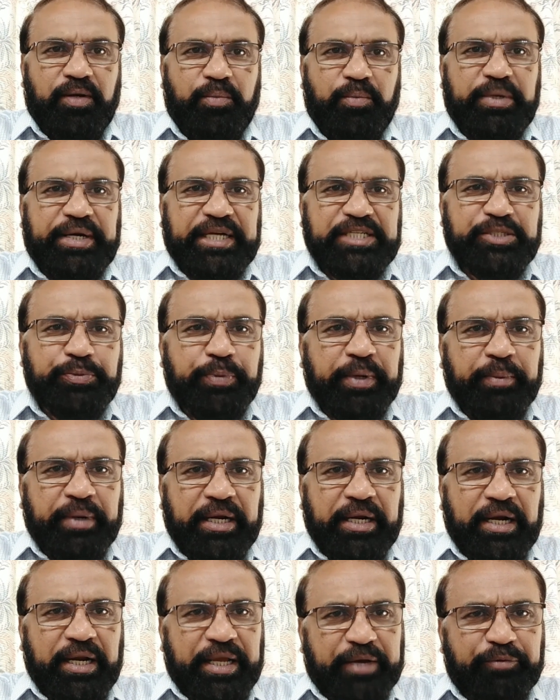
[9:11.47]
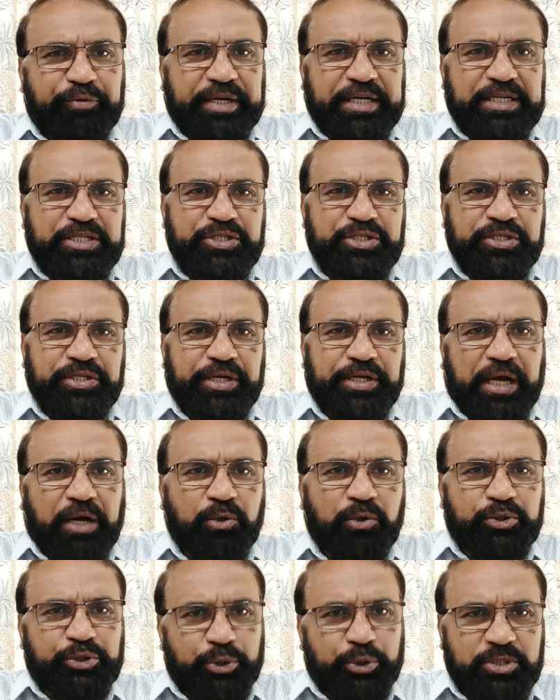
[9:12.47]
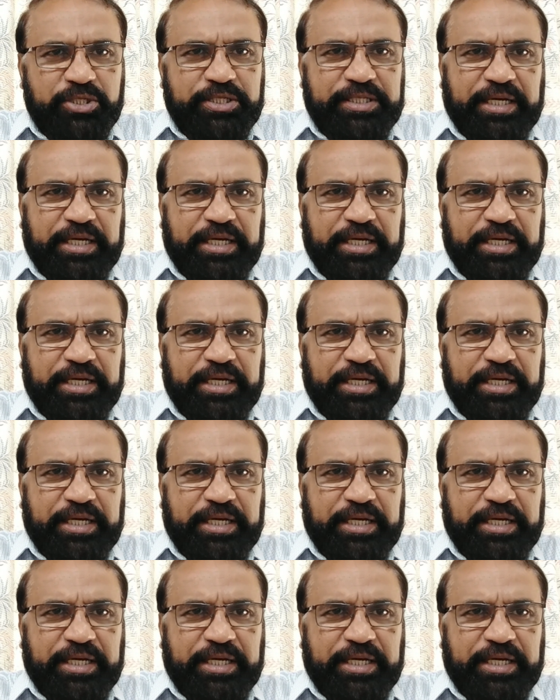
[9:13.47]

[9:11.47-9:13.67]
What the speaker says: But experimental evidence now shows